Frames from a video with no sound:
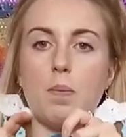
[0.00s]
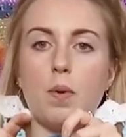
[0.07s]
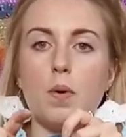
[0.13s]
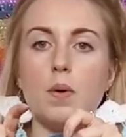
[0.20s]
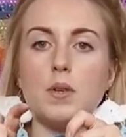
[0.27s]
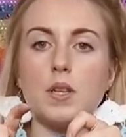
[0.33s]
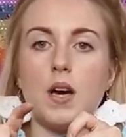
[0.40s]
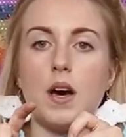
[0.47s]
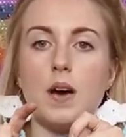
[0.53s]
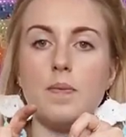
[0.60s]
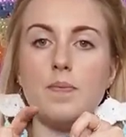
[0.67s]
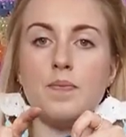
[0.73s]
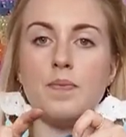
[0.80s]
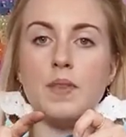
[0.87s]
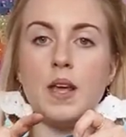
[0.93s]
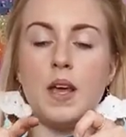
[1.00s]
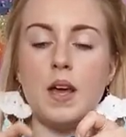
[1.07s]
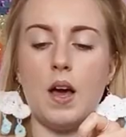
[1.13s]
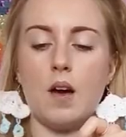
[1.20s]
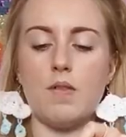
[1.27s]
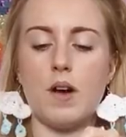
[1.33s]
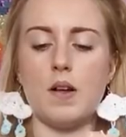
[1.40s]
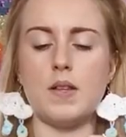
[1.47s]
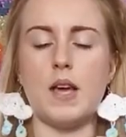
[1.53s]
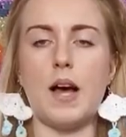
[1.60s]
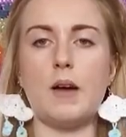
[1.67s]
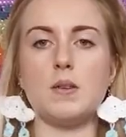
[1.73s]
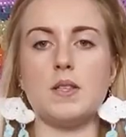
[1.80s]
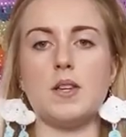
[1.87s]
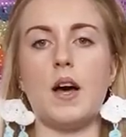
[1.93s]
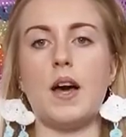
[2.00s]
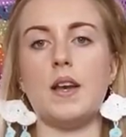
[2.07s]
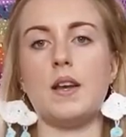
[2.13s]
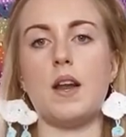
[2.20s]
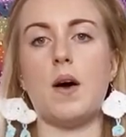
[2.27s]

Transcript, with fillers: border around the outside.